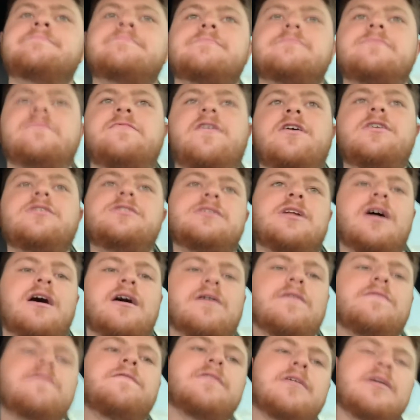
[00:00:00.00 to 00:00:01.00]
First
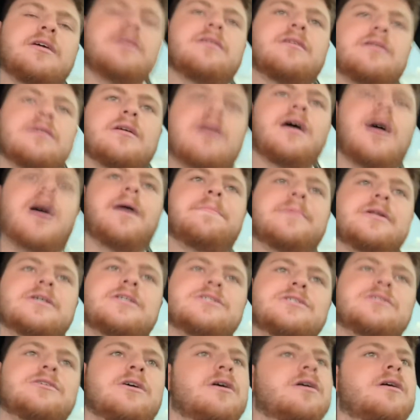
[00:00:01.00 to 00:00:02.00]
off, I'm going to
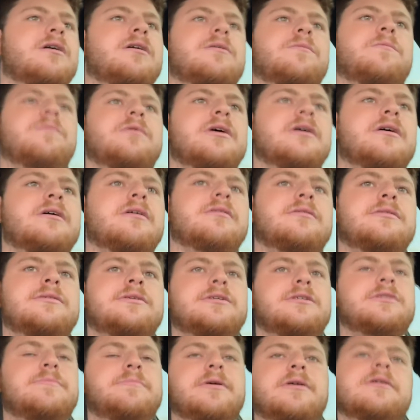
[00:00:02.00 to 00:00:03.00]
start with
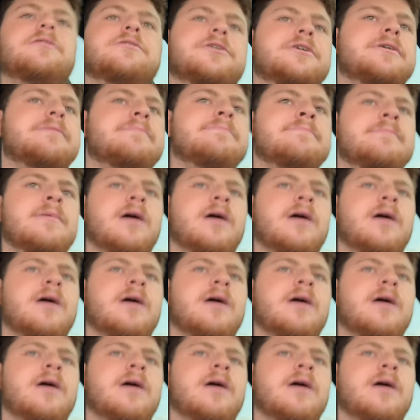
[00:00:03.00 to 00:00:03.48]
suspension.